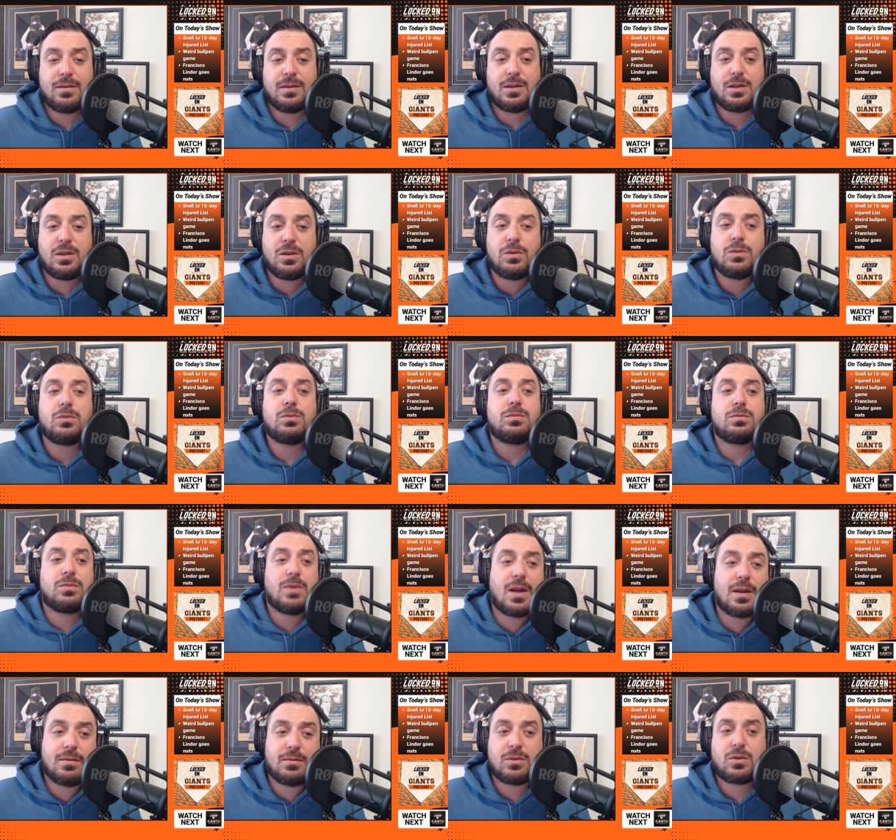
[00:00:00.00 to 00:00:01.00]
you
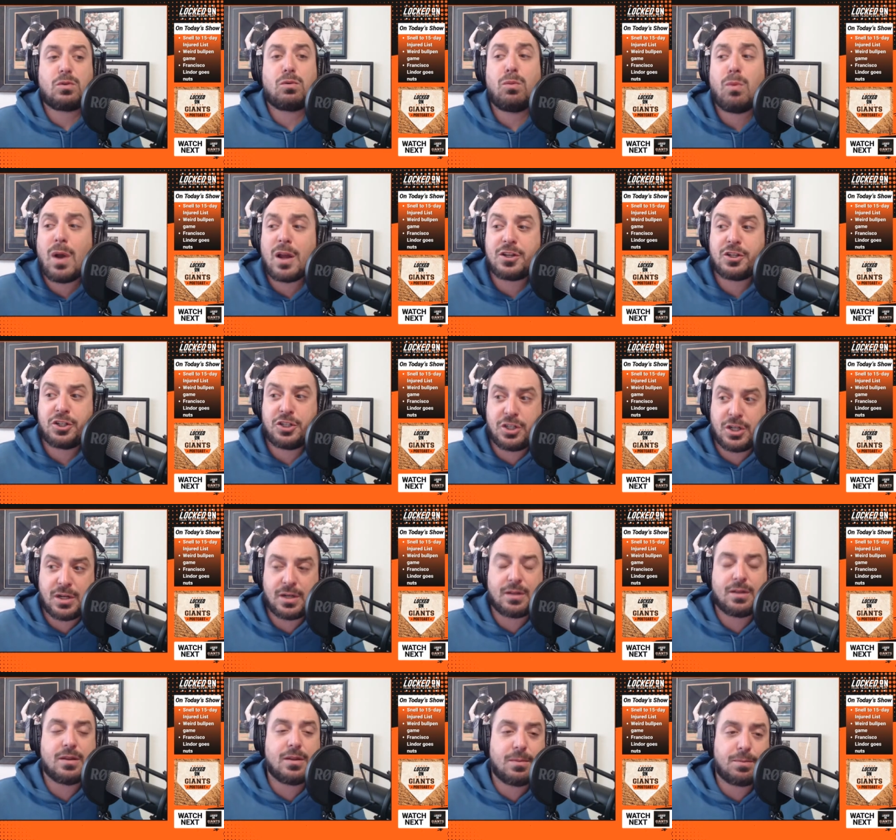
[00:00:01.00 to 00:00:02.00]

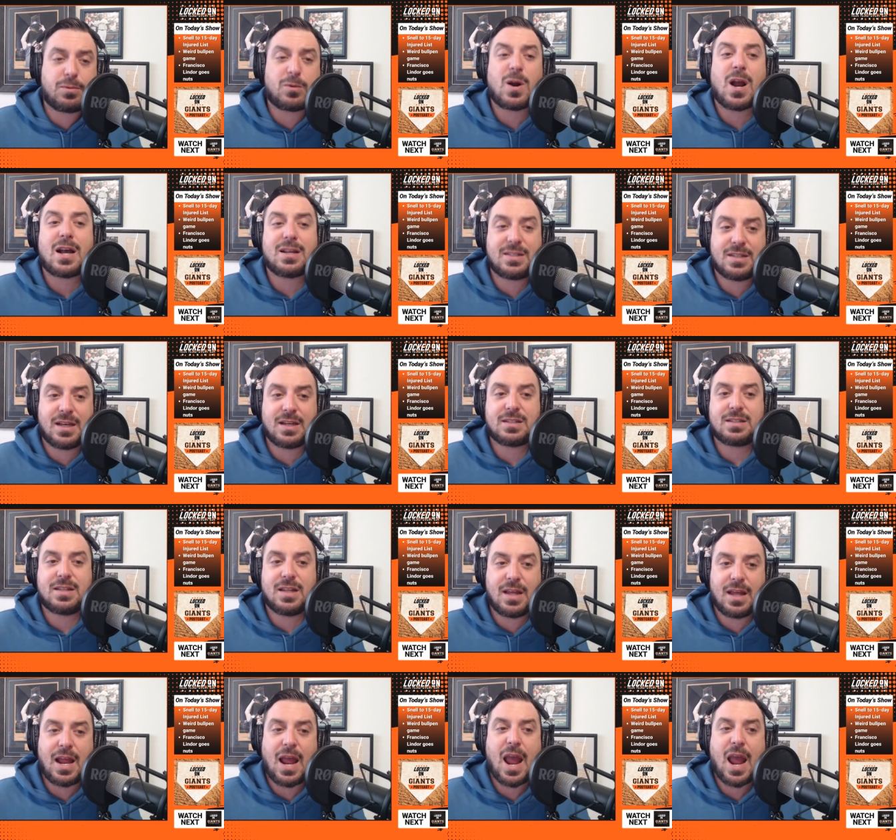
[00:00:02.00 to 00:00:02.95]
question the process that